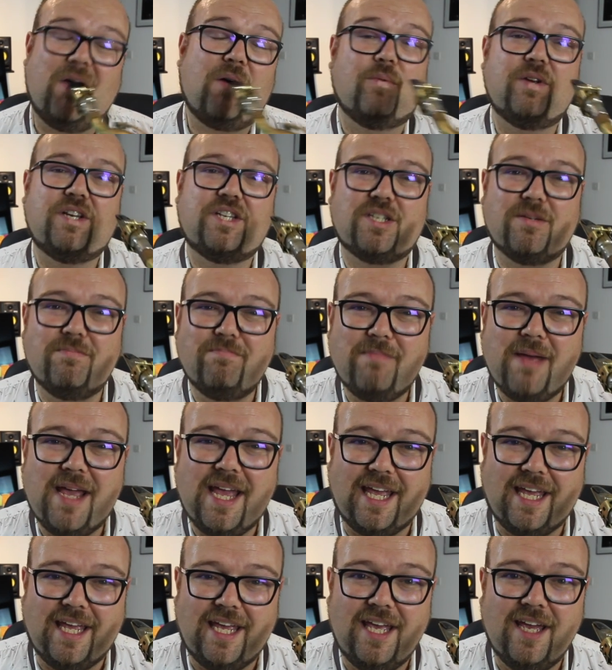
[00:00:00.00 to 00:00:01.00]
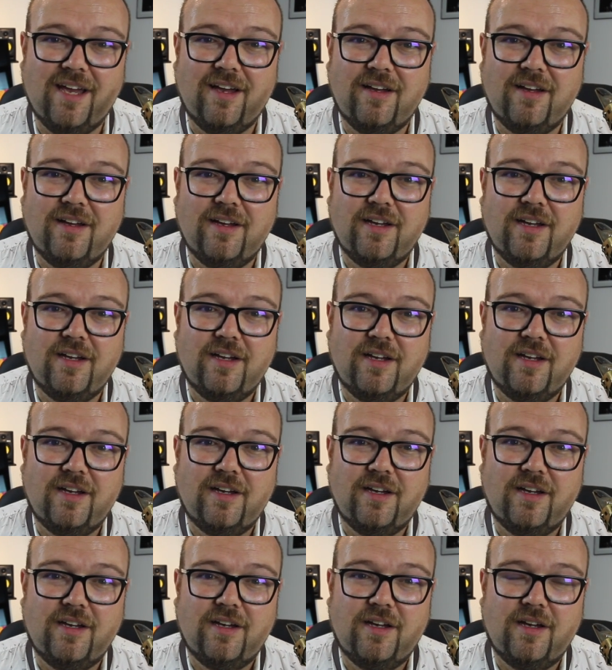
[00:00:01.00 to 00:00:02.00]
Which to me
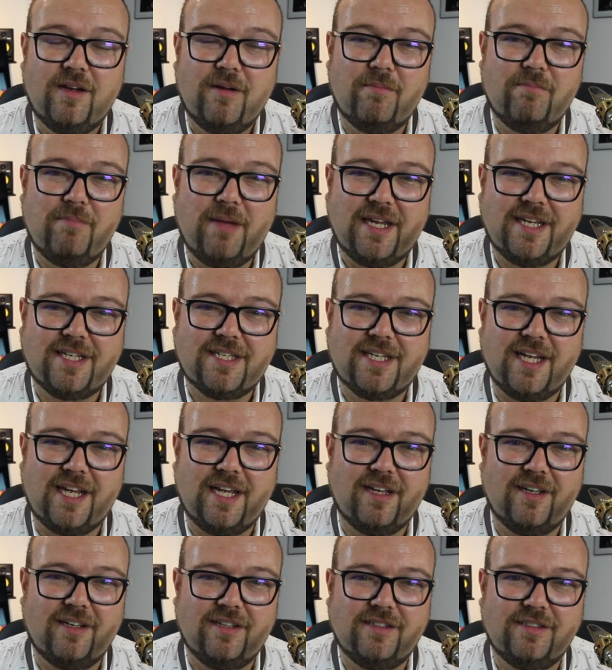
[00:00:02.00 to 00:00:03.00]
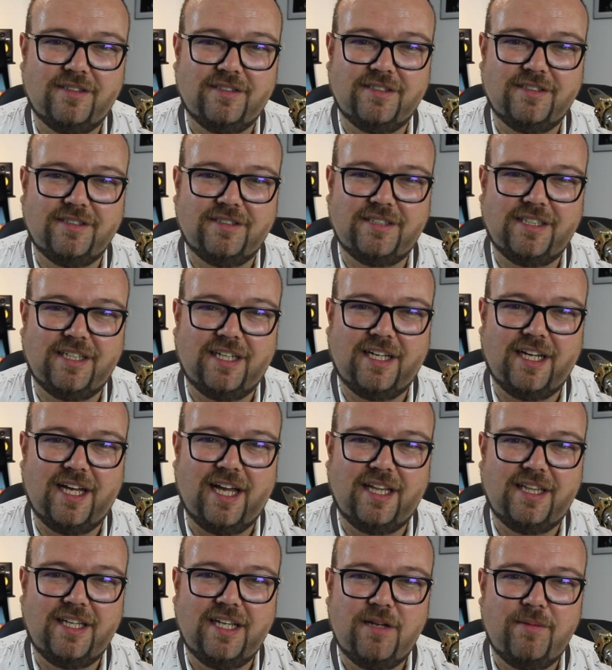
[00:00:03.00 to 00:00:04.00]
makes it
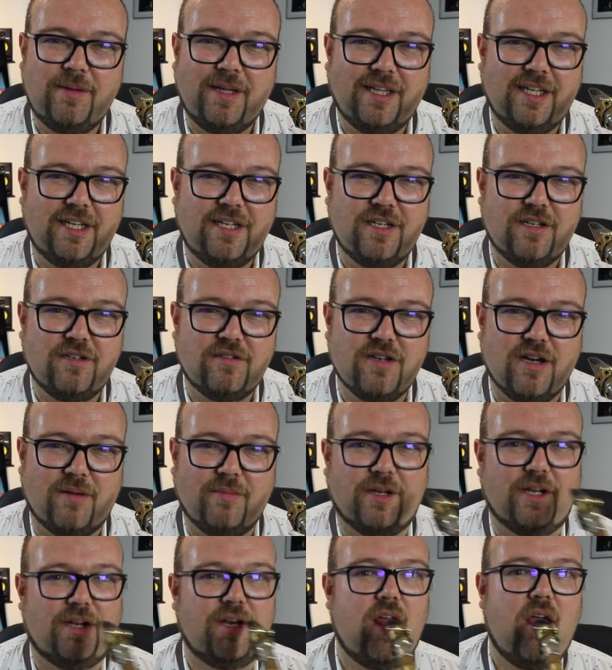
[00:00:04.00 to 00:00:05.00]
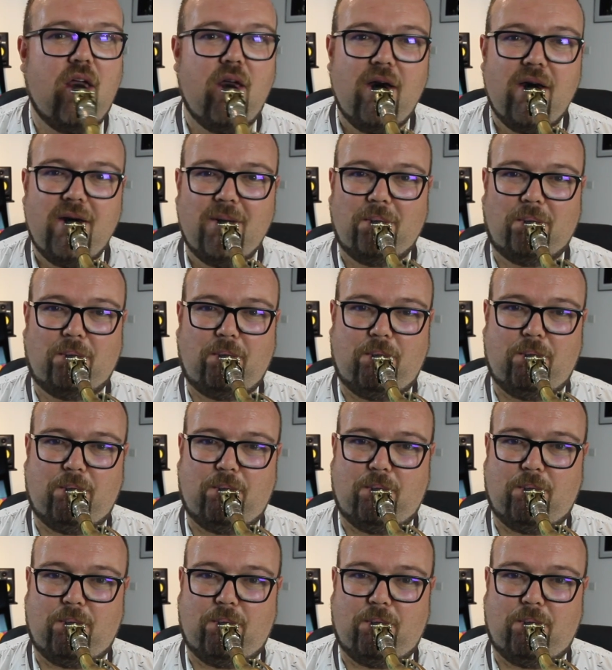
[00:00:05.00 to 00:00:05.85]
a little bit Lydian dominant. With